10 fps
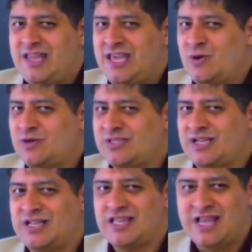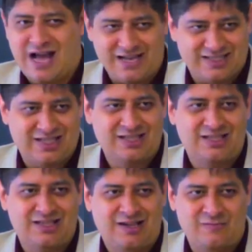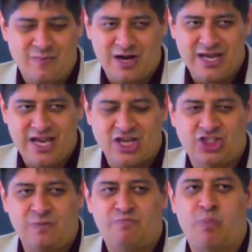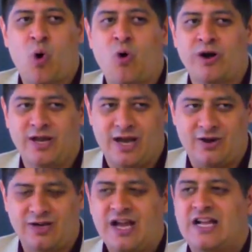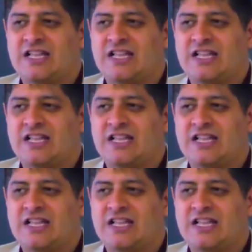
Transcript: It was a lot of money, and she poured it out,